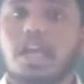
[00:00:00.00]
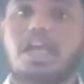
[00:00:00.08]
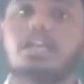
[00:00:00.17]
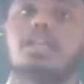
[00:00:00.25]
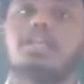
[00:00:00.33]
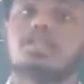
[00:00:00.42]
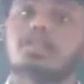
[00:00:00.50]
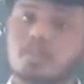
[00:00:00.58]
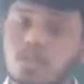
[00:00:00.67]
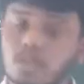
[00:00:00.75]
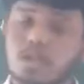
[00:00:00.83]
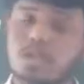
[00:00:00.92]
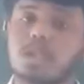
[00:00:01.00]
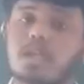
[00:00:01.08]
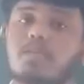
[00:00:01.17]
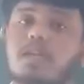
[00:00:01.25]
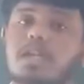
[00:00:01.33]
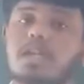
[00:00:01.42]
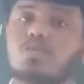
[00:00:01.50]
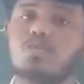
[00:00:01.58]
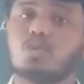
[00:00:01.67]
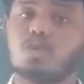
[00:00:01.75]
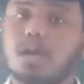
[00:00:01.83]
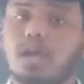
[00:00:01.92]
and this production will give
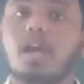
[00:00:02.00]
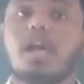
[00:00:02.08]
you the